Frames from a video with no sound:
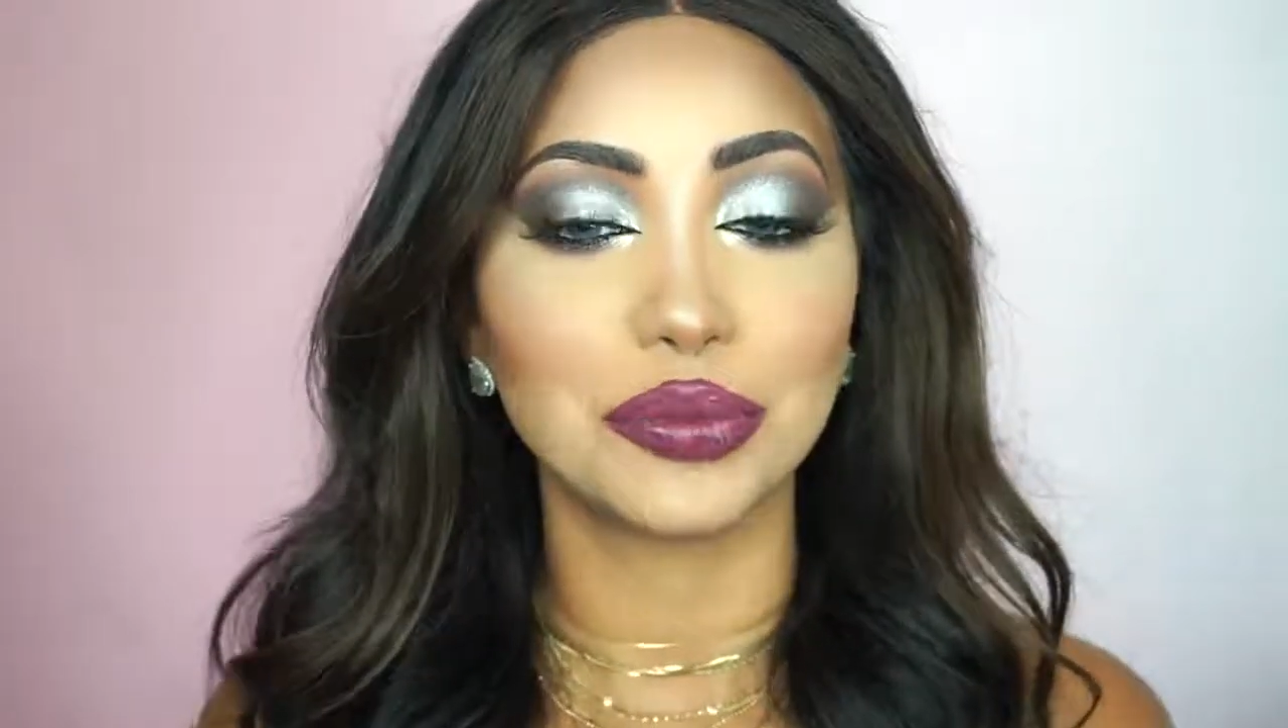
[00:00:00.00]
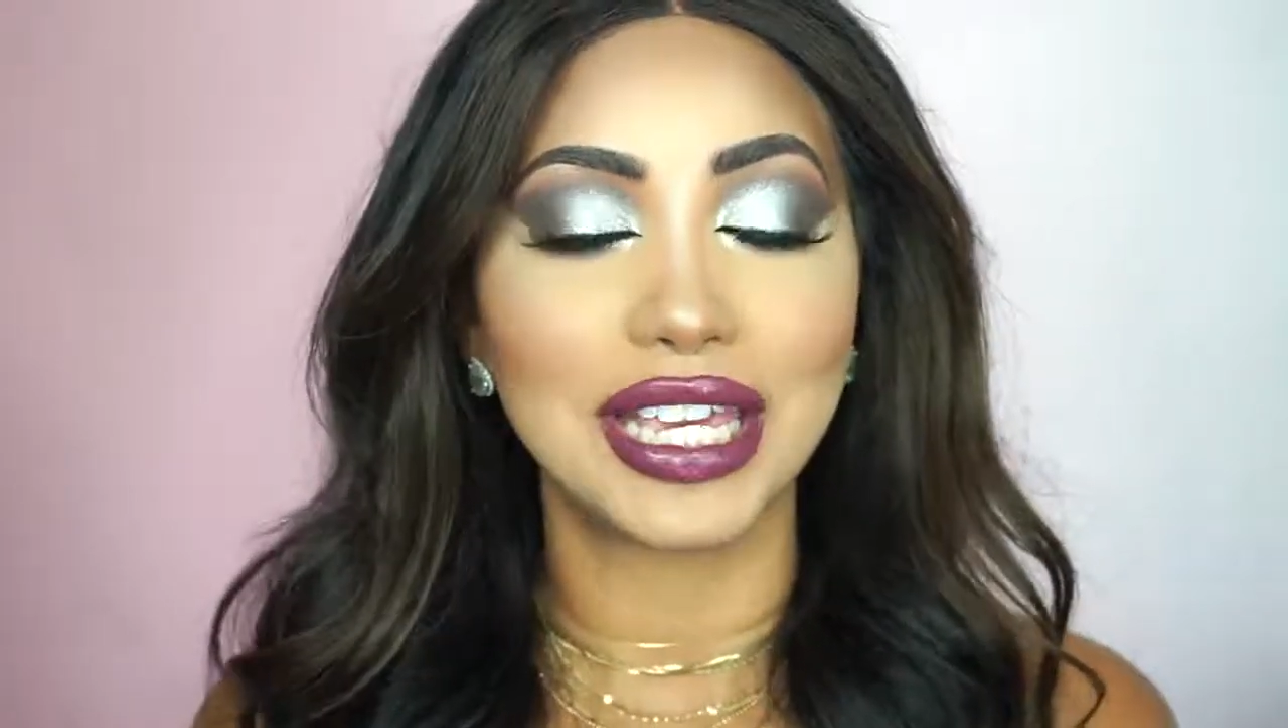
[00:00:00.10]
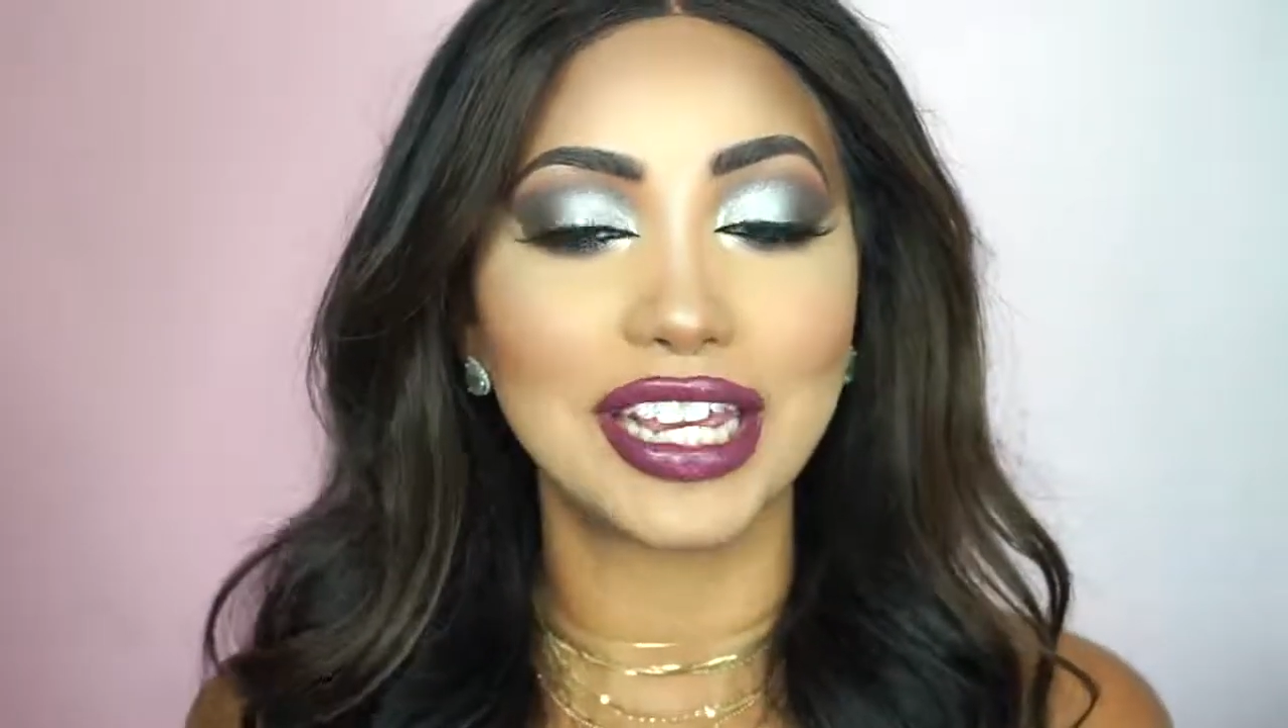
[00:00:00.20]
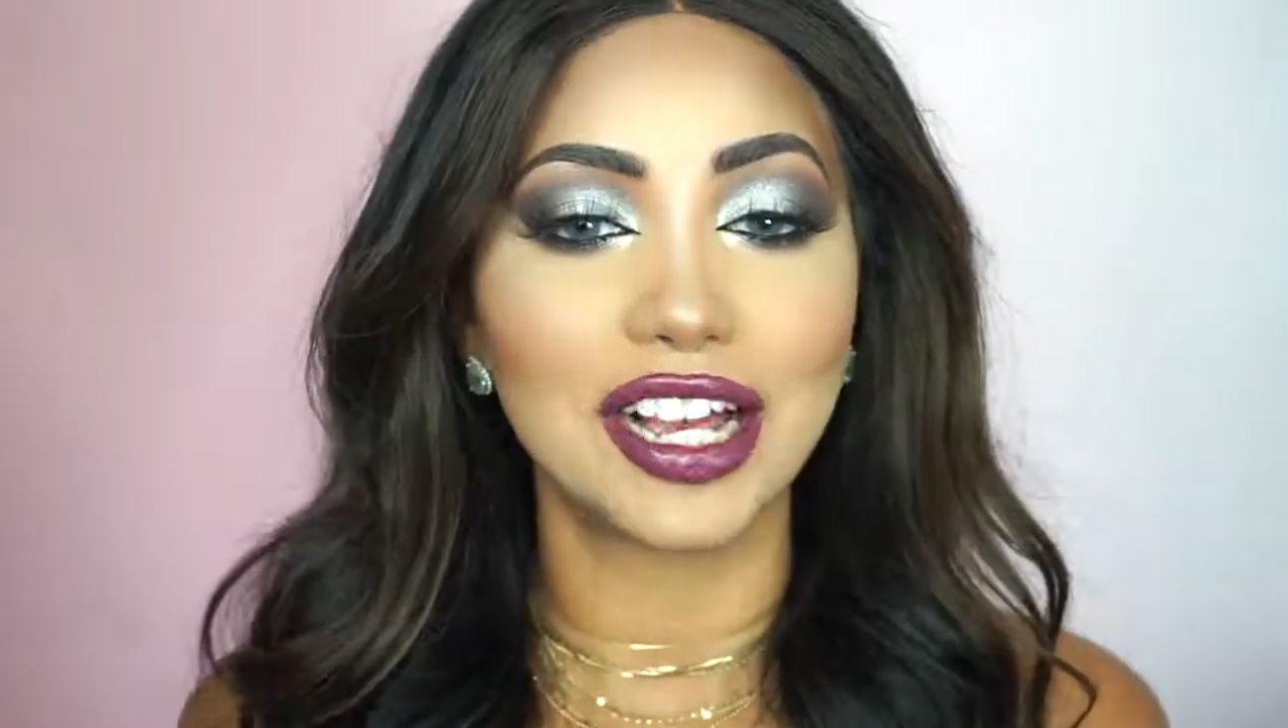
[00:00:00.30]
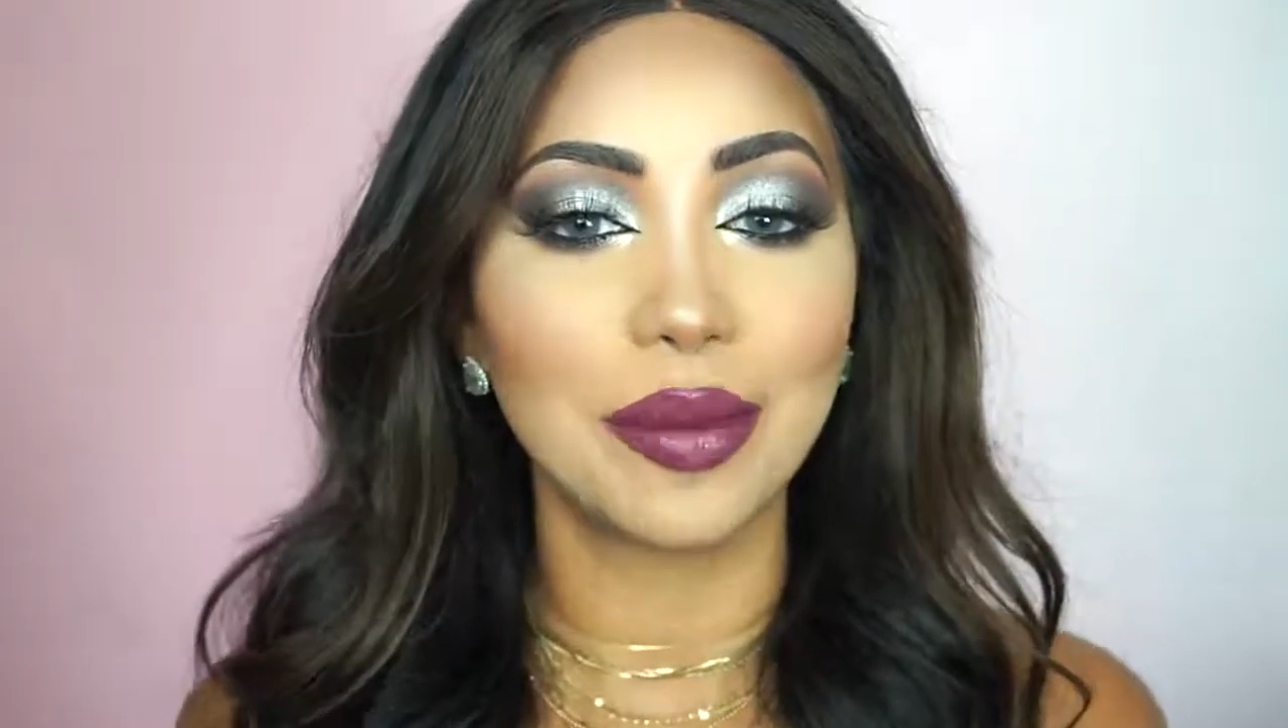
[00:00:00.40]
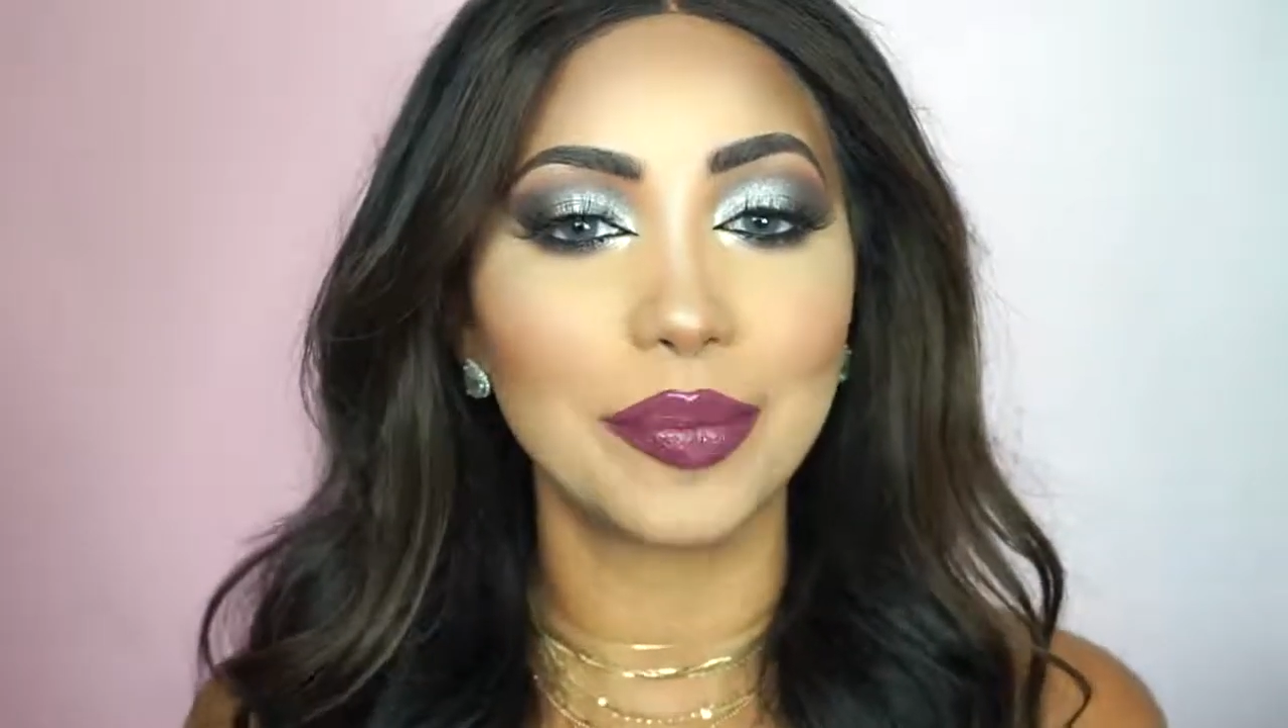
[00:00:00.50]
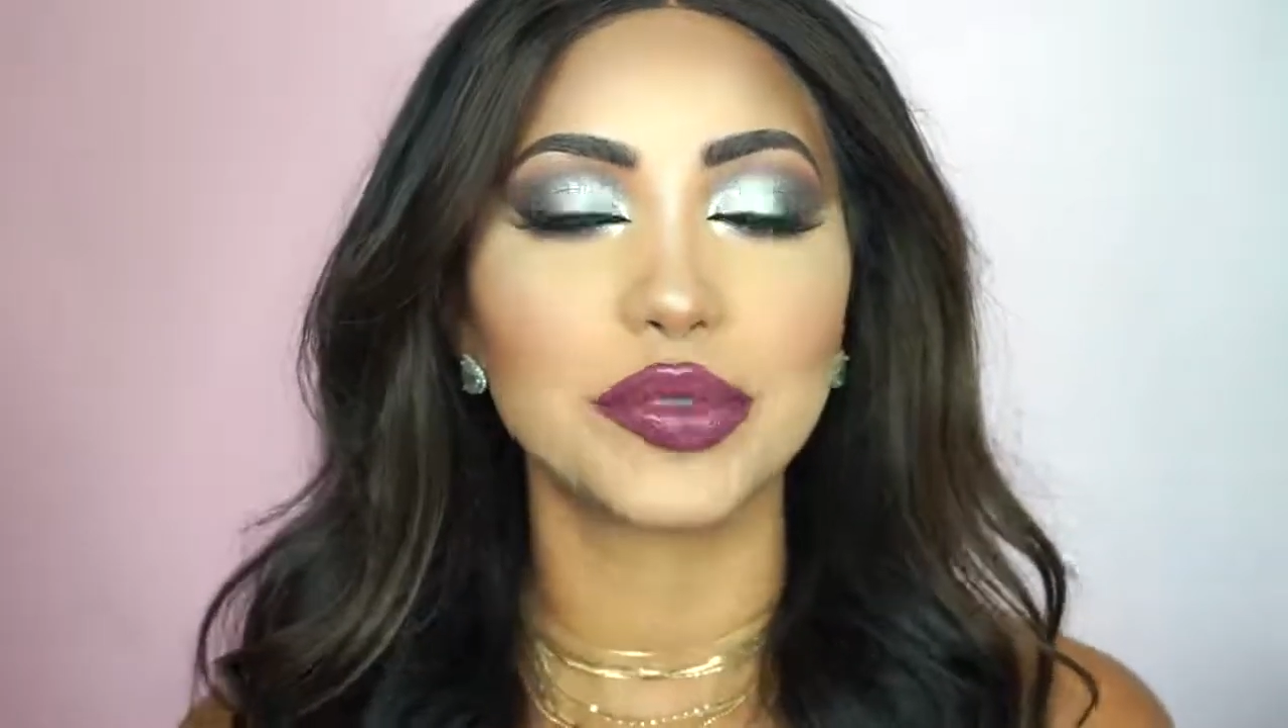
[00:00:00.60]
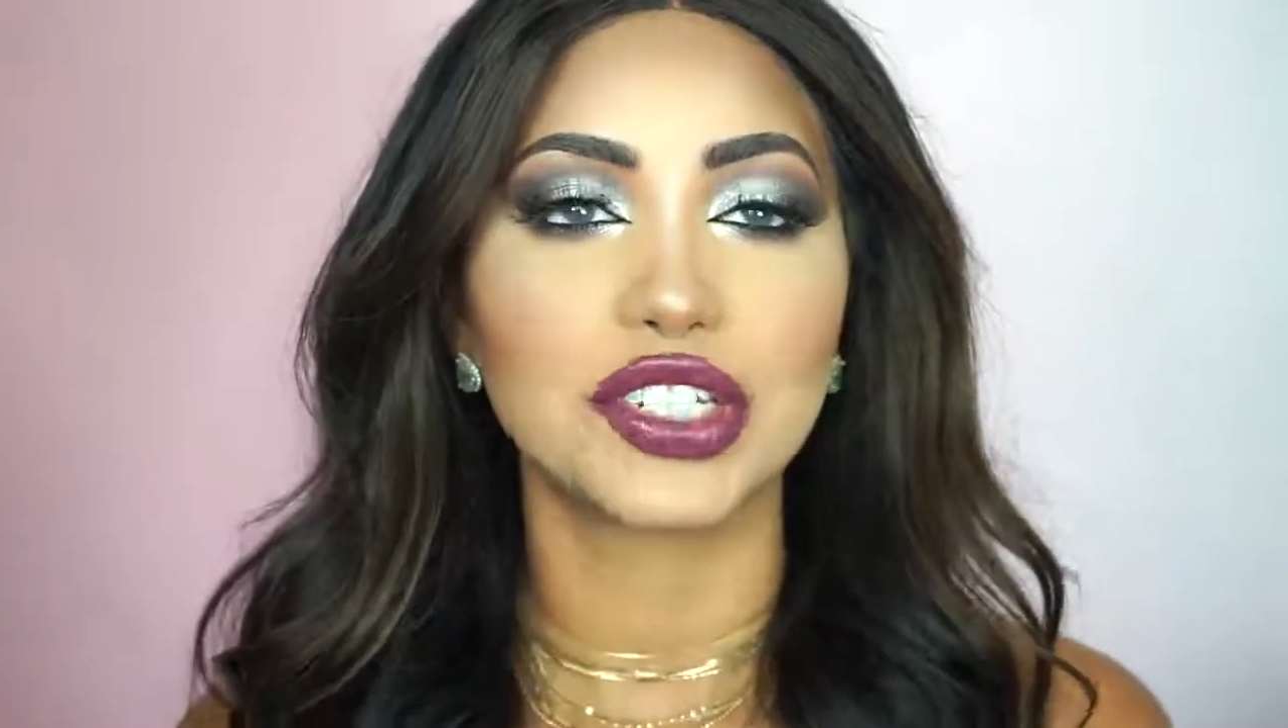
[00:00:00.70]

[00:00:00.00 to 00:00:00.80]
makeup.